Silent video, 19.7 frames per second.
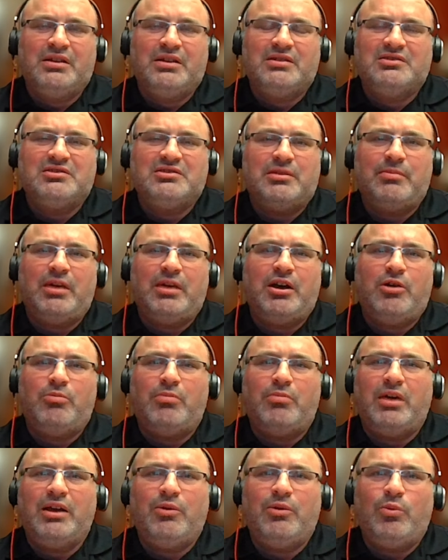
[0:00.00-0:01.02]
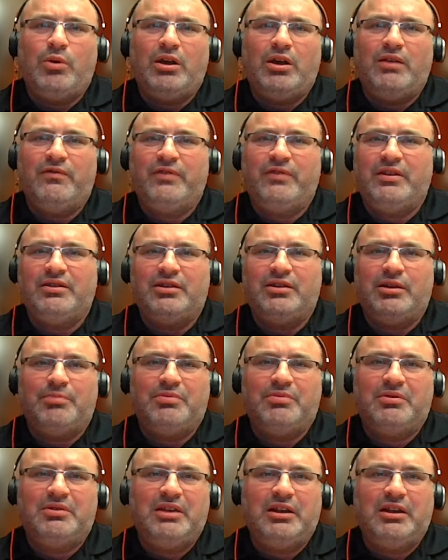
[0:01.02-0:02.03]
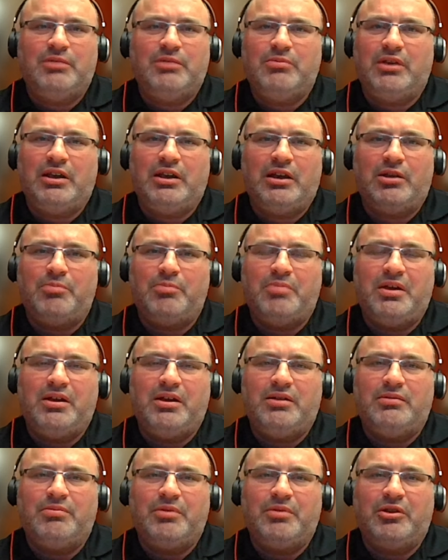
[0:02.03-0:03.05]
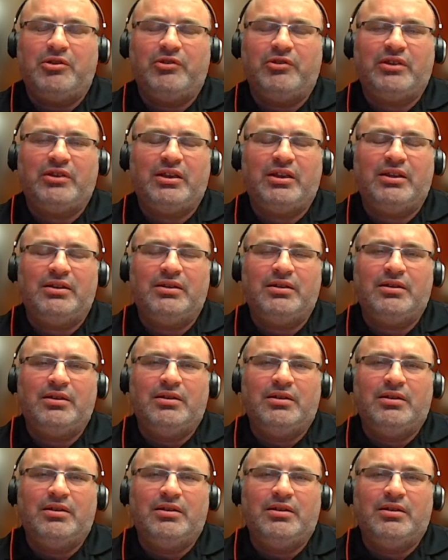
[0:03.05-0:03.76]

Somehow my wife ended up getting me out of bed because I